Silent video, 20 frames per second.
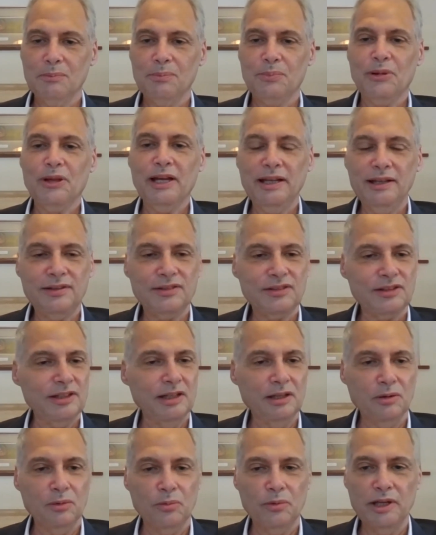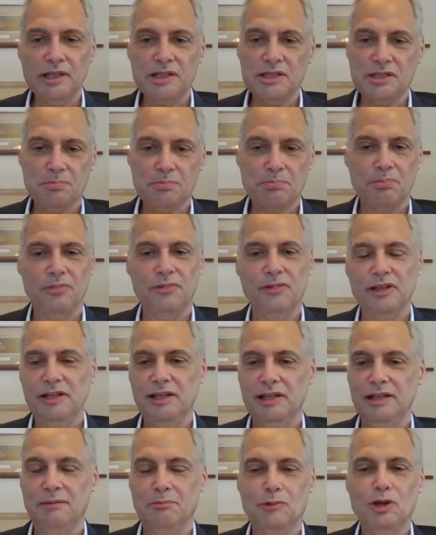place in which
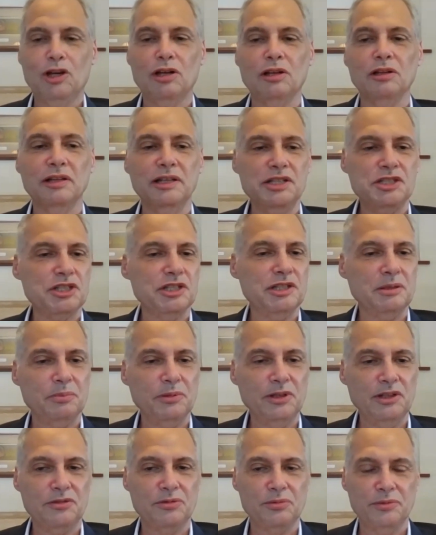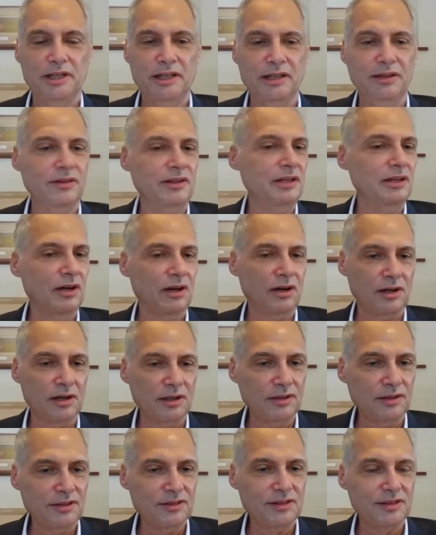the collision between the
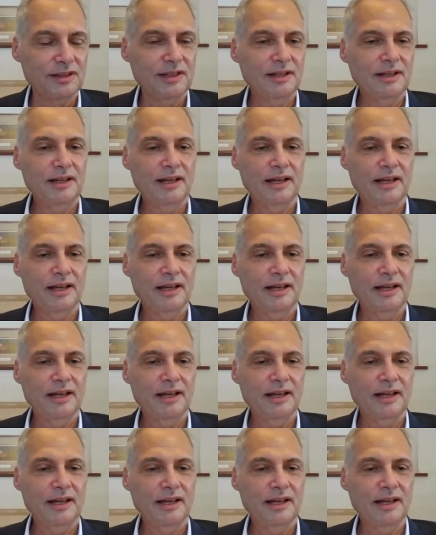arts